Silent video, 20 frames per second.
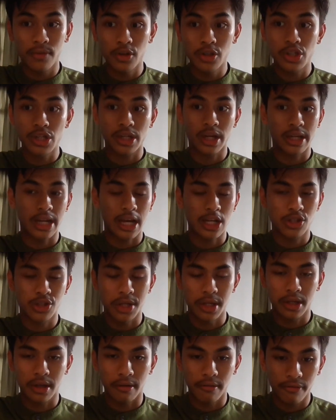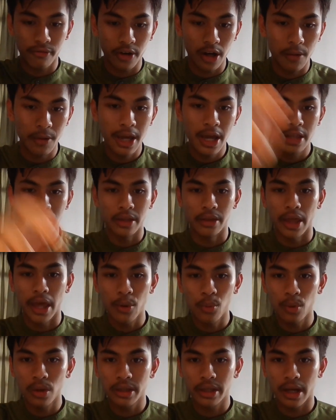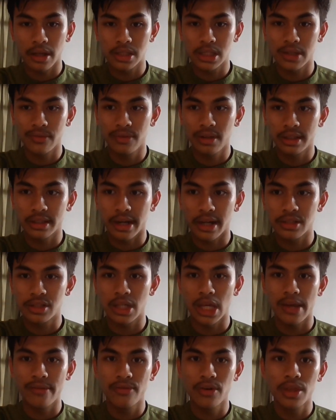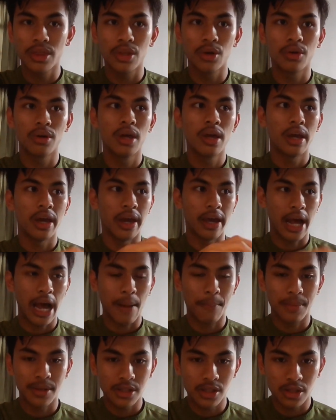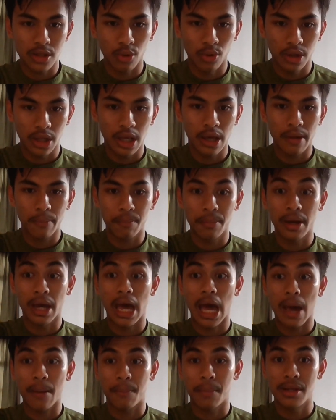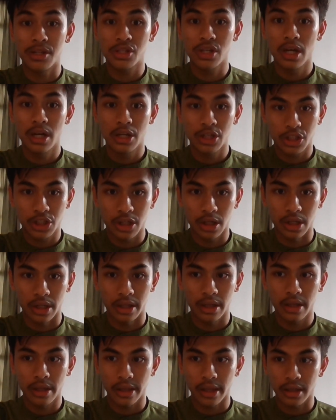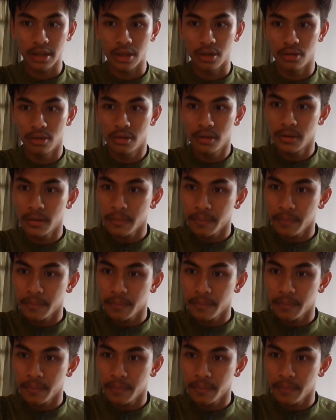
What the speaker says: the future can actually confirm that they will get civil rights, even though it happens slowly, but it happens surely. Thank you.